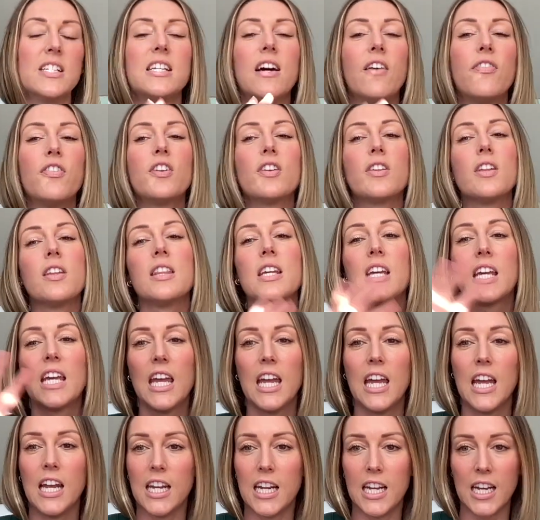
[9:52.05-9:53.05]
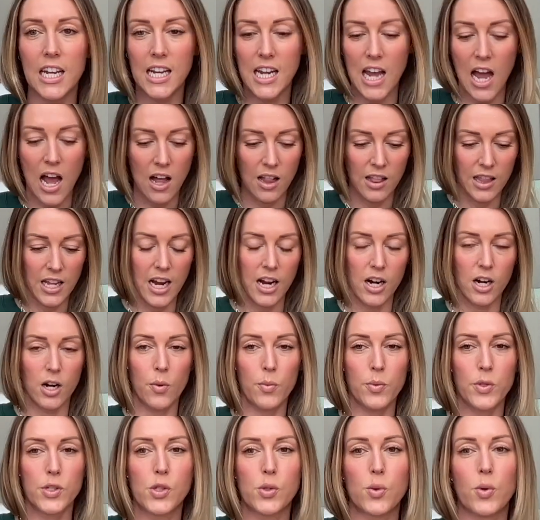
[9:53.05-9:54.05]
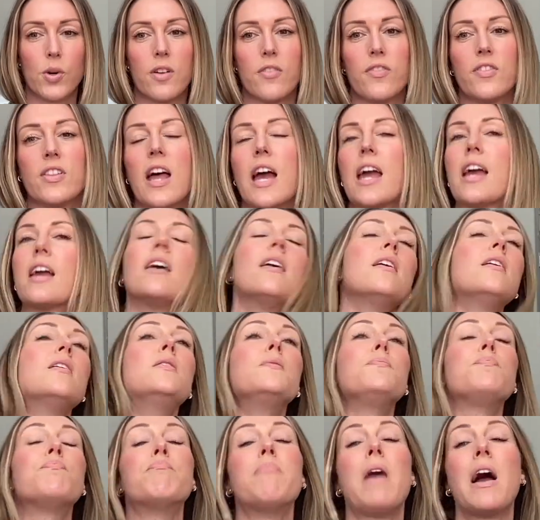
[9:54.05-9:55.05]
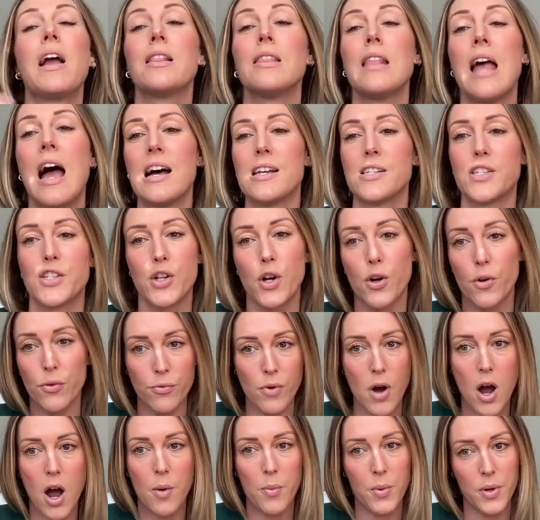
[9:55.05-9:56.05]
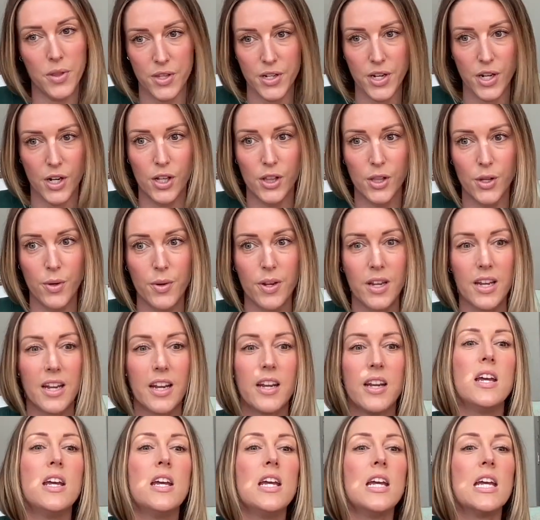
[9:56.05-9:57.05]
Definitely the Keenan and Kel era was sort of like my last hurrah with Nickelodeon.